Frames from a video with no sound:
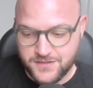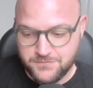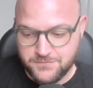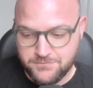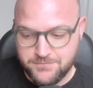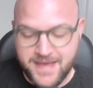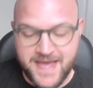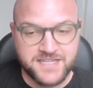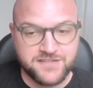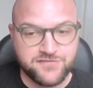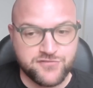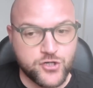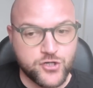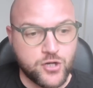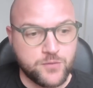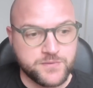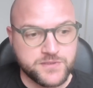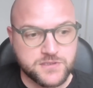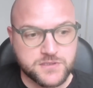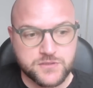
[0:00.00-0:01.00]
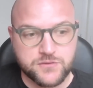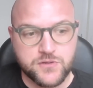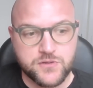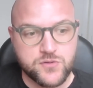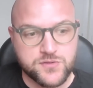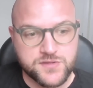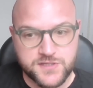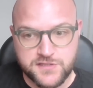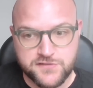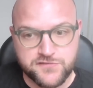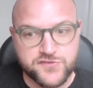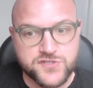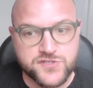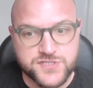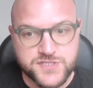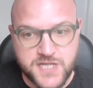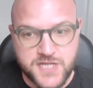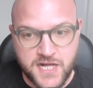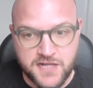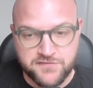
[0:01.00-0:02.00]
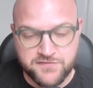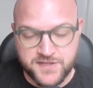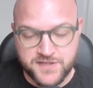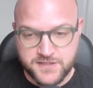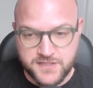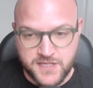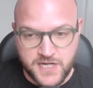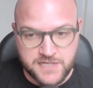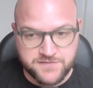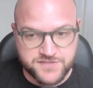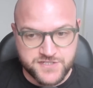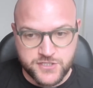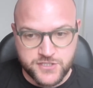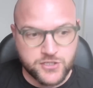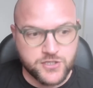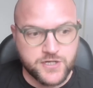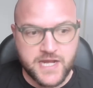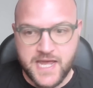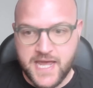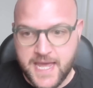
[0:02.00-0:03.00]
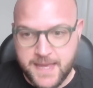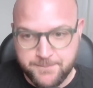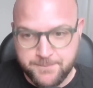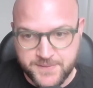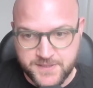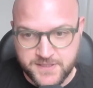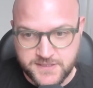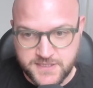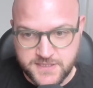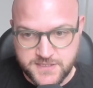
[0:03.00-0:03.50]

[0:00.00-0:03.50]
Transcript: bad for nominal growth in the first half and tariffs are not going to happen,